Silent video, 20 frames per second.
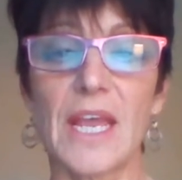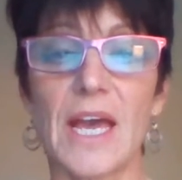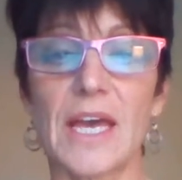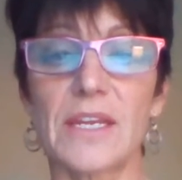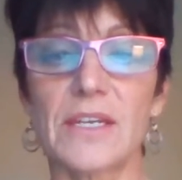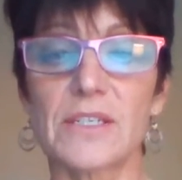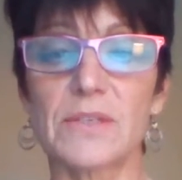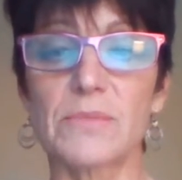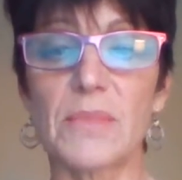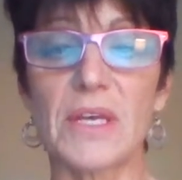
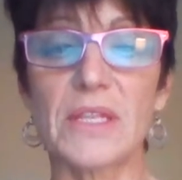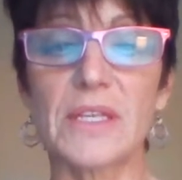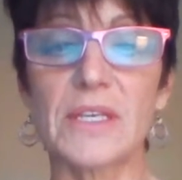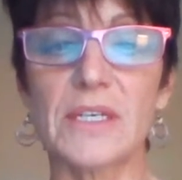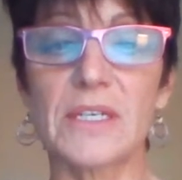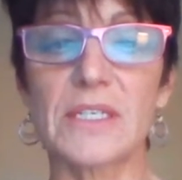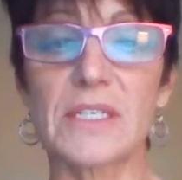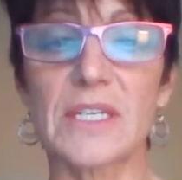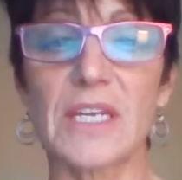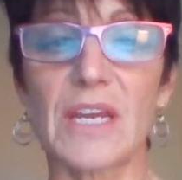And as
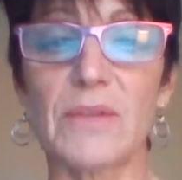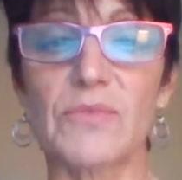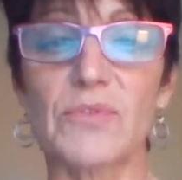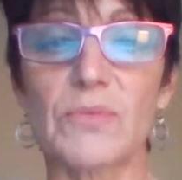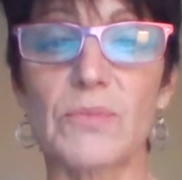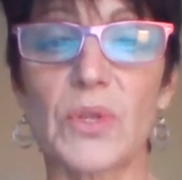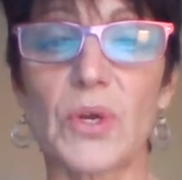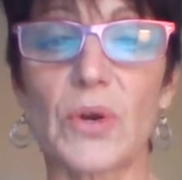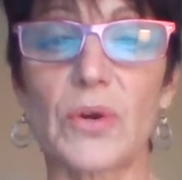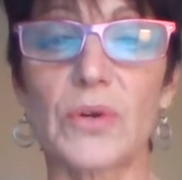methane escapes
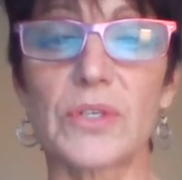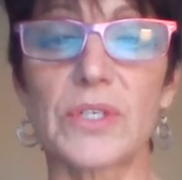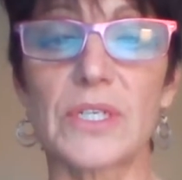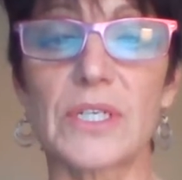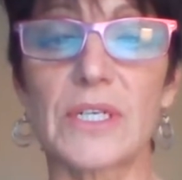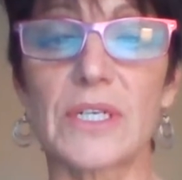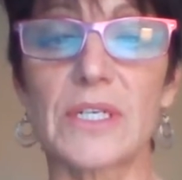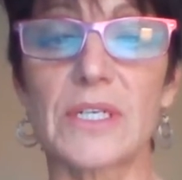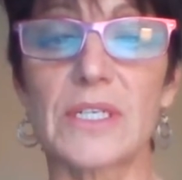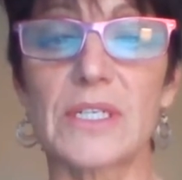from the
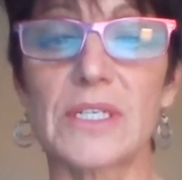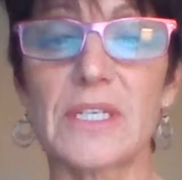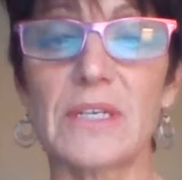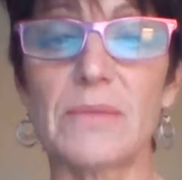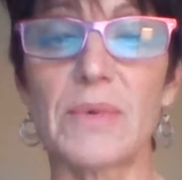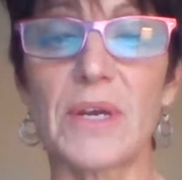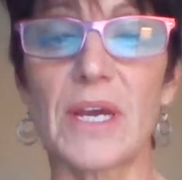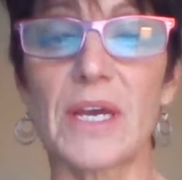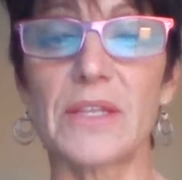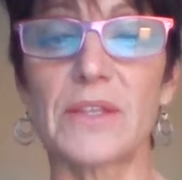Arctic
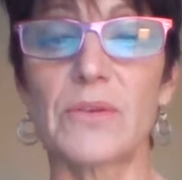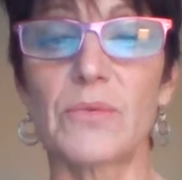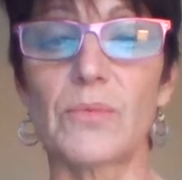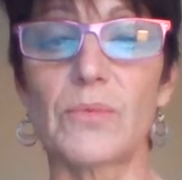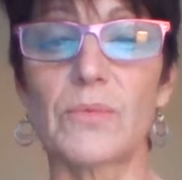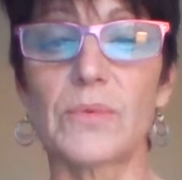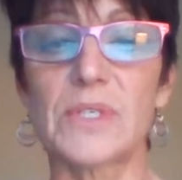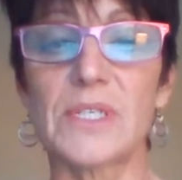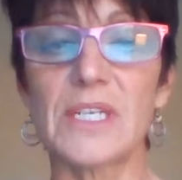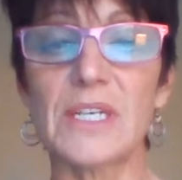
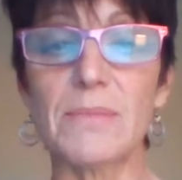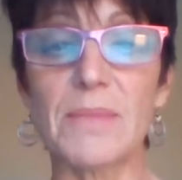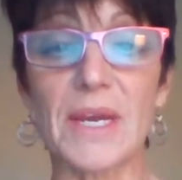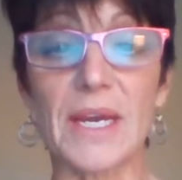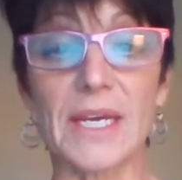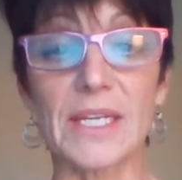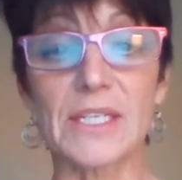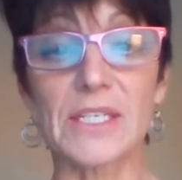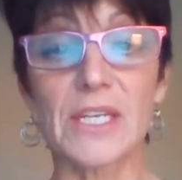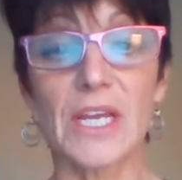
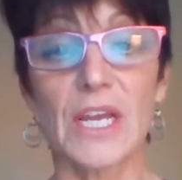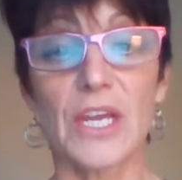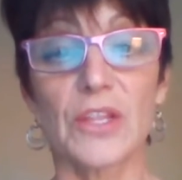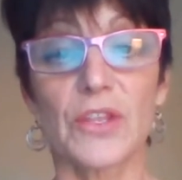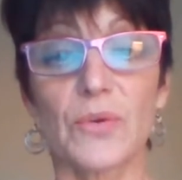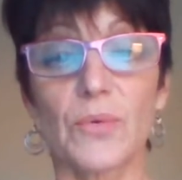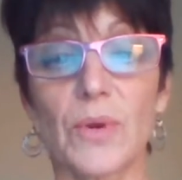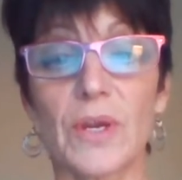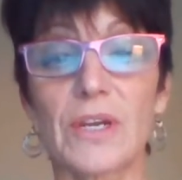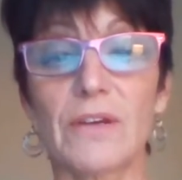seabeds,
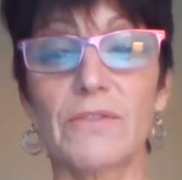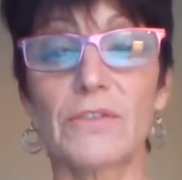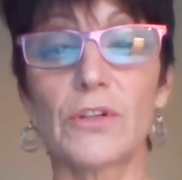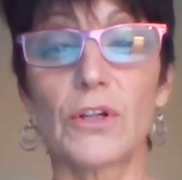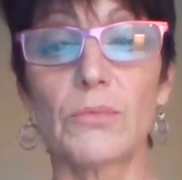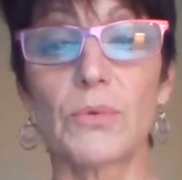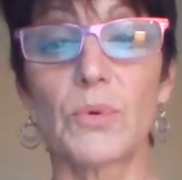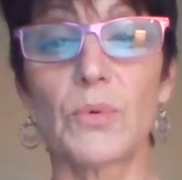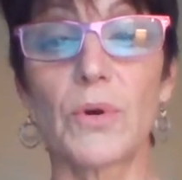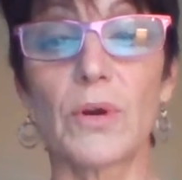the rate of
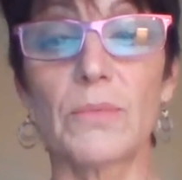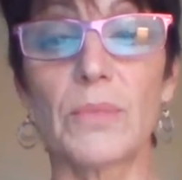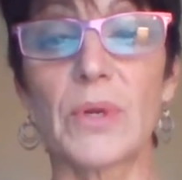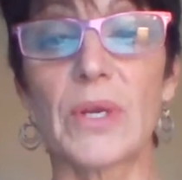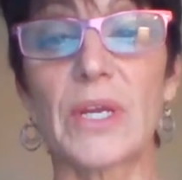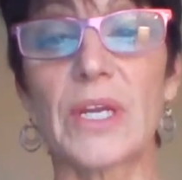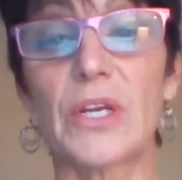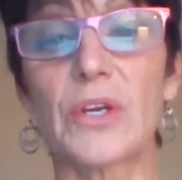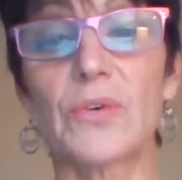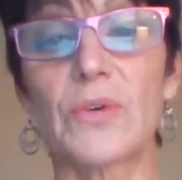global
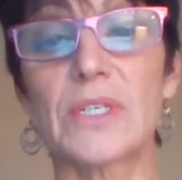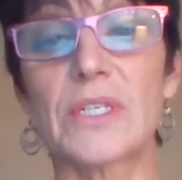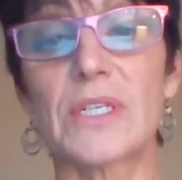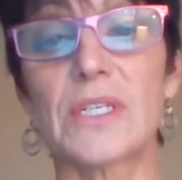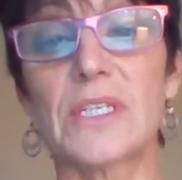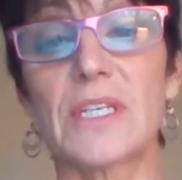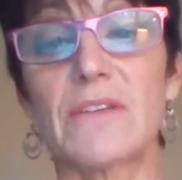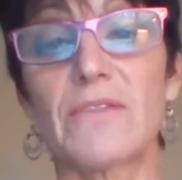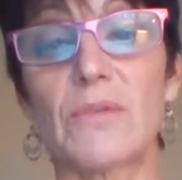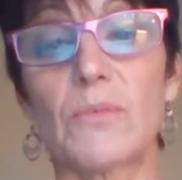warming
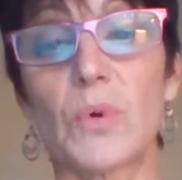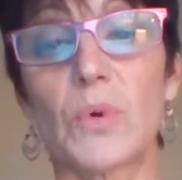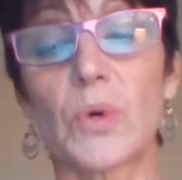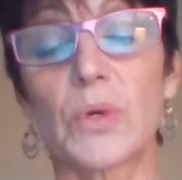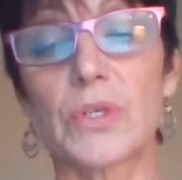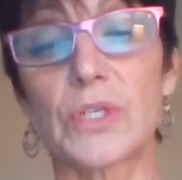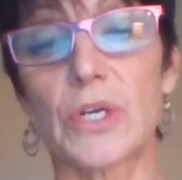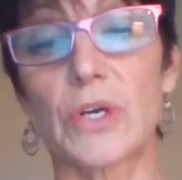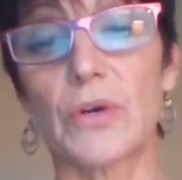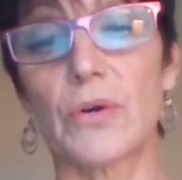increases even
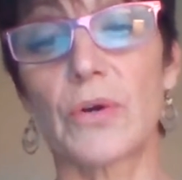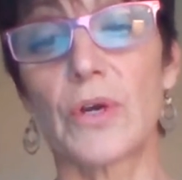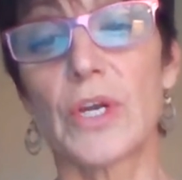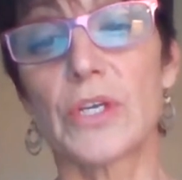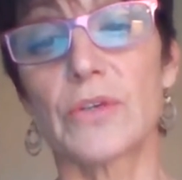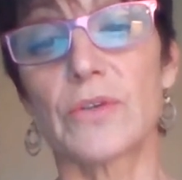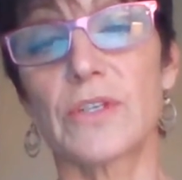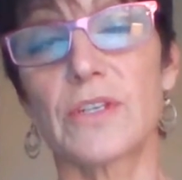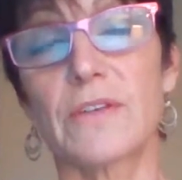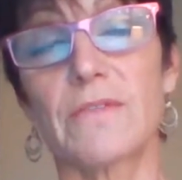more so.
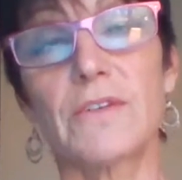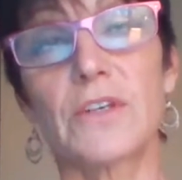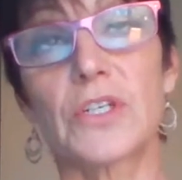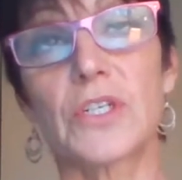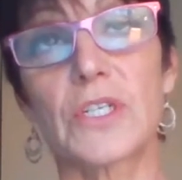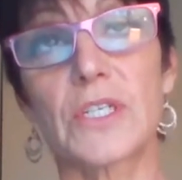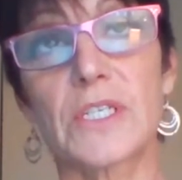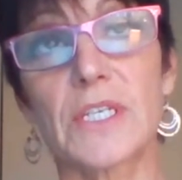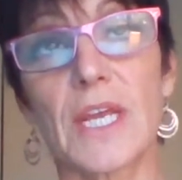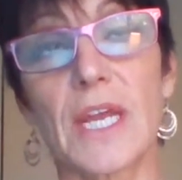There's a
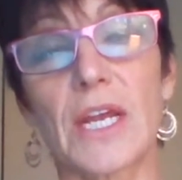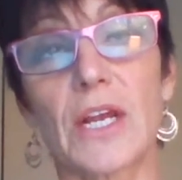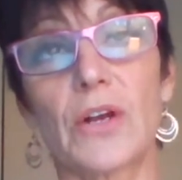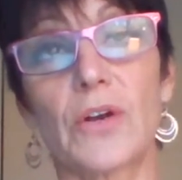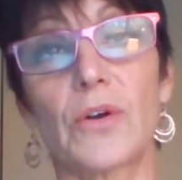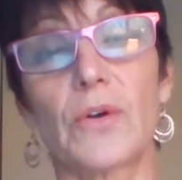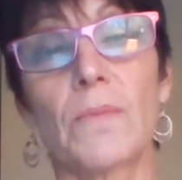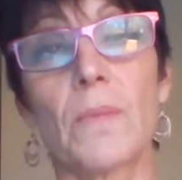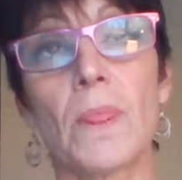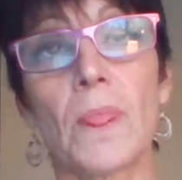vicious
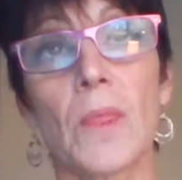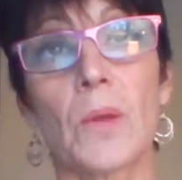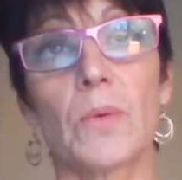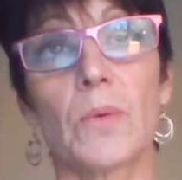cycle.